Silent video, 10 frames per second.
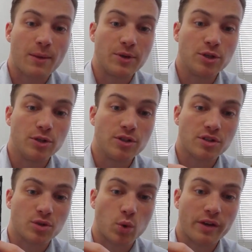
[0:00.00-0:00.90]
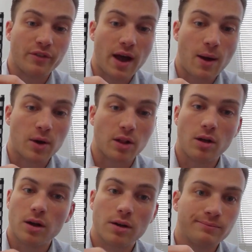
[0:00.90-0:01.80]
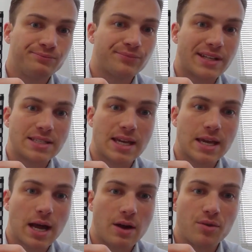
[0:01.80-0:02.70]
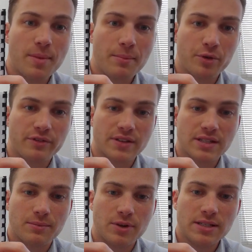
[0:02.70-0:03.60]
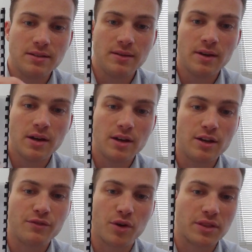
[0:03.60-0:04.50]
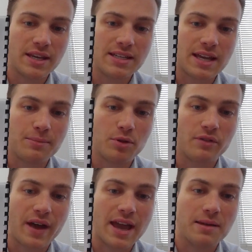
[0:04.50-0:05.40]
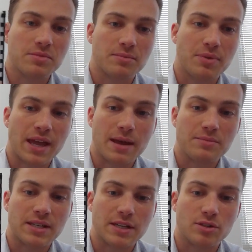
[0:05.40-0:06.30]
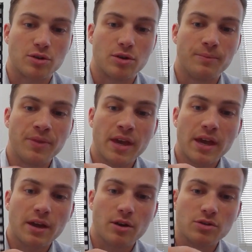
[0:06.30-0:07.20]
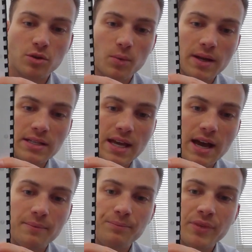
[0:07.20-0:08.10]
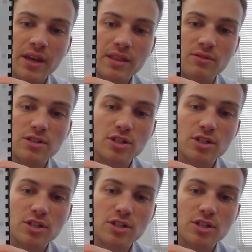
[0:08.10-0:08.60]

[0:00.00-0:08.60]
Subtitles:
And we do use the 24-hour clock. Let's say you can't remember it for some reason. You've got the example of AMs and PMs here too. It goes all the way down. There is